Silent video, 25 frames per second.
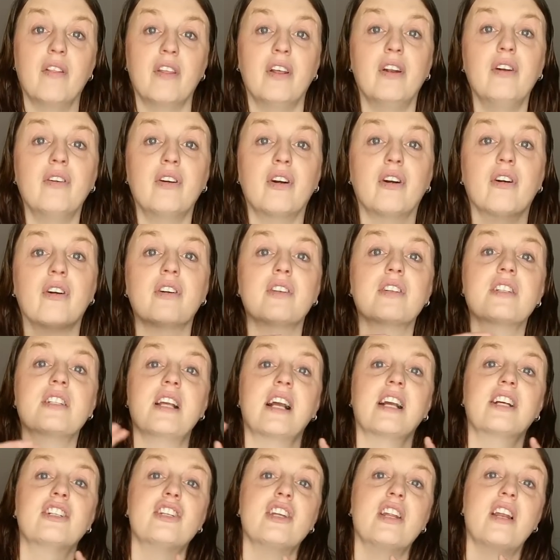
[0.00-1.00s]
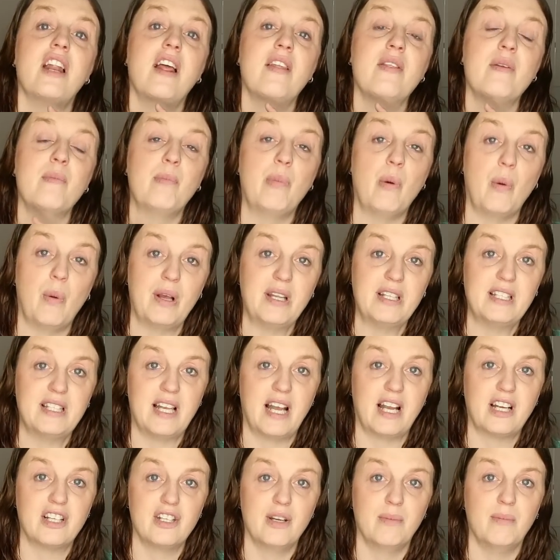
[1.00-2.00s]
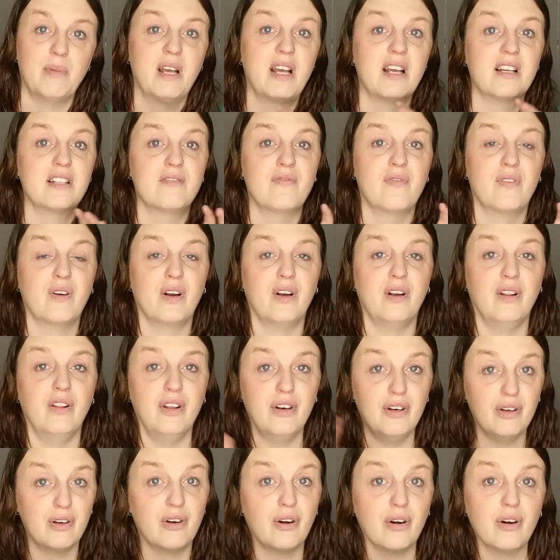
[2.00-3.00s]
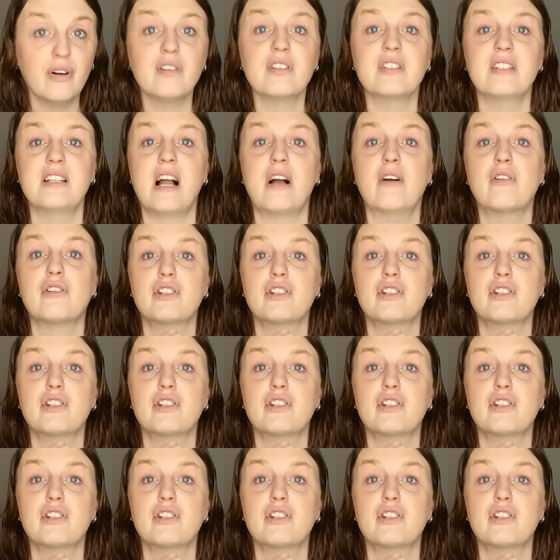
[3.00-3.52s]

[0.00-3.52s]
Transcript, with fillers: little girls section and the boys section because for little girls now